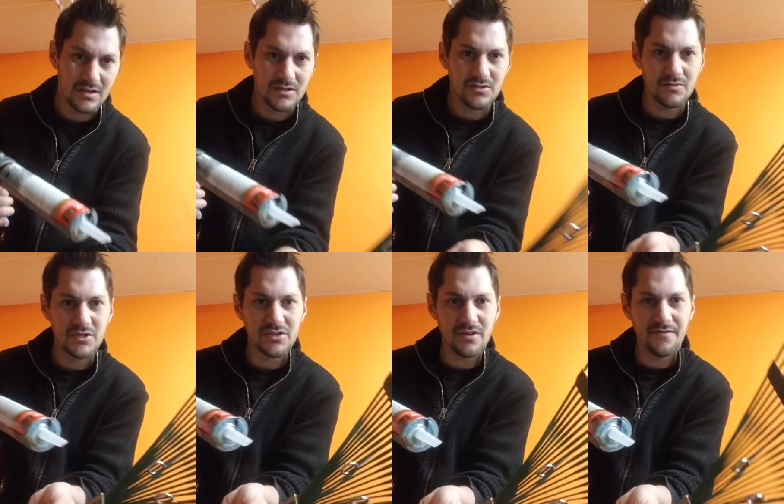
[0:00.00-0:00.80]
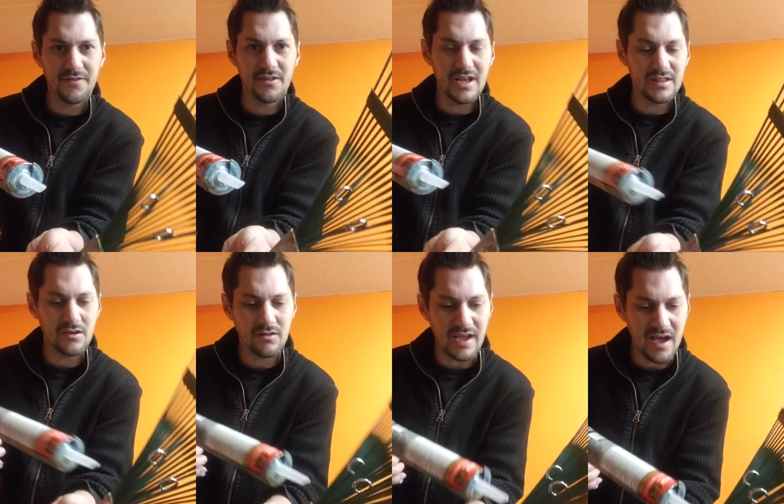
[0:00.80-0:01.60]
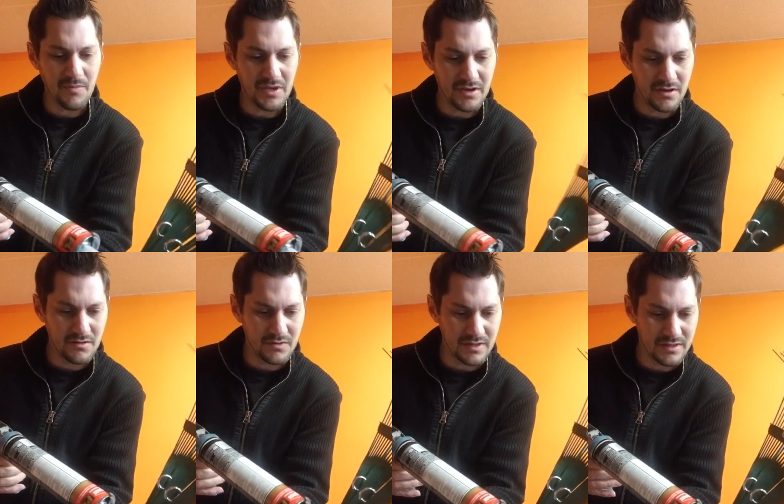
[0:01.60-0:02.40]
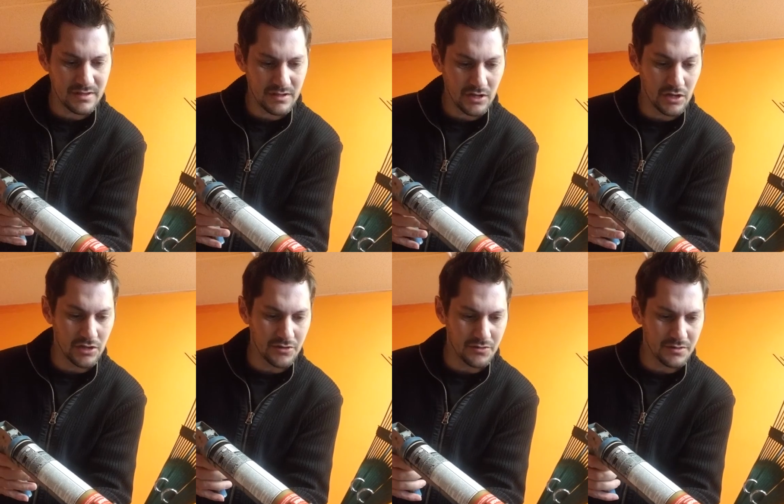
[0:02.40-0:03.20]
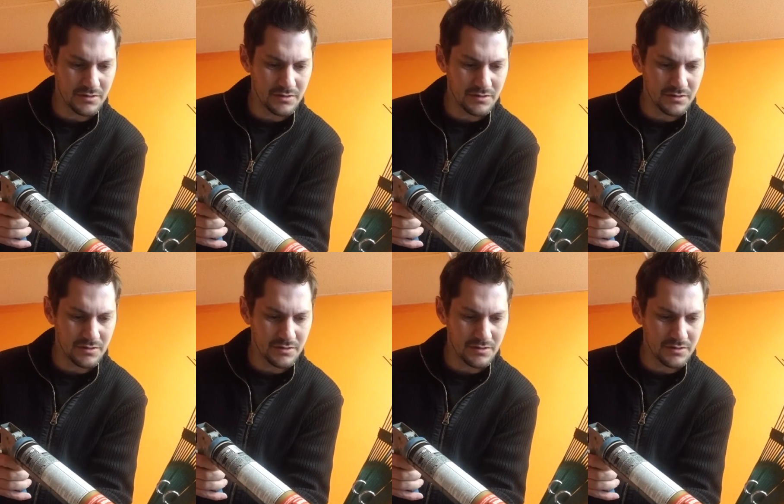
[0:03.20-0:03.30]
So I'm just going to fill that little gap here with glue.